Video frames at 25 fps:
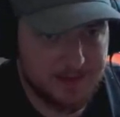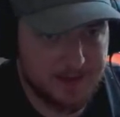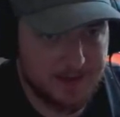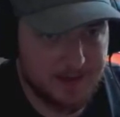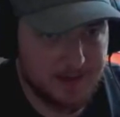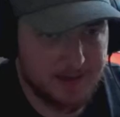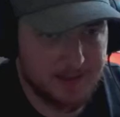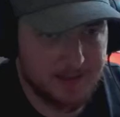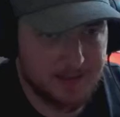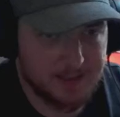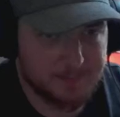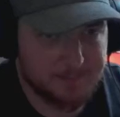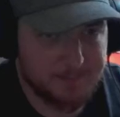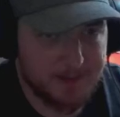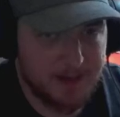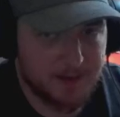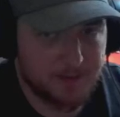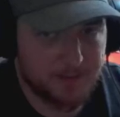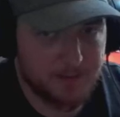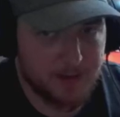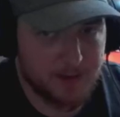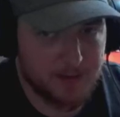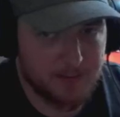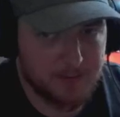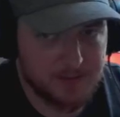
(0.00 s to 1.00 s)
I like these barrel
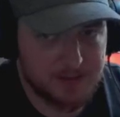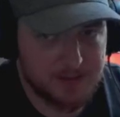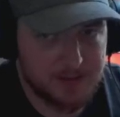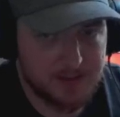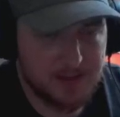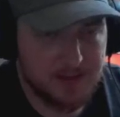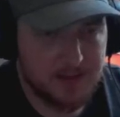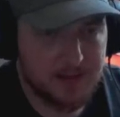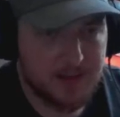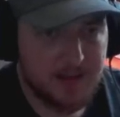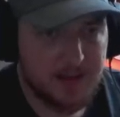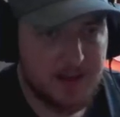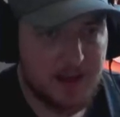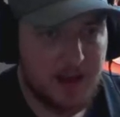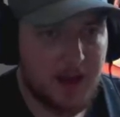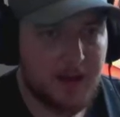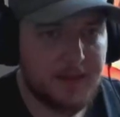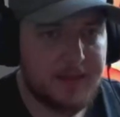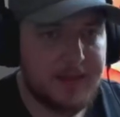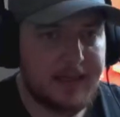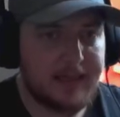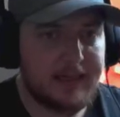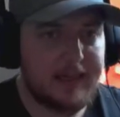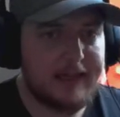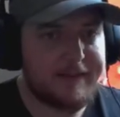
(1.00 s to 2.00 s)
rolls. I
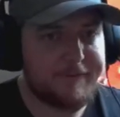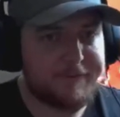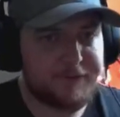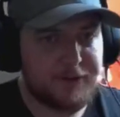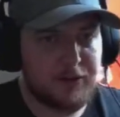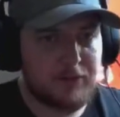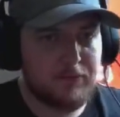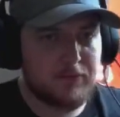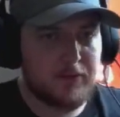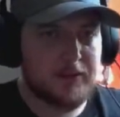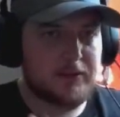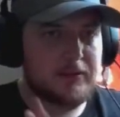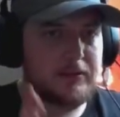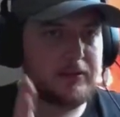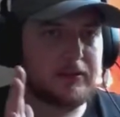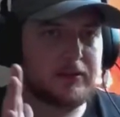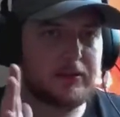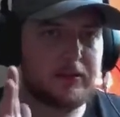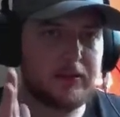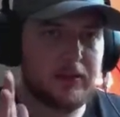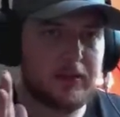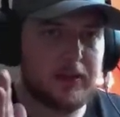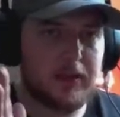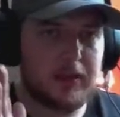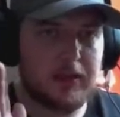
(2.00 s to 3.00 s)
think if you wanted
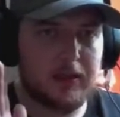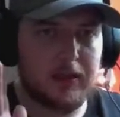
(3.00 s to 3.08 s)
to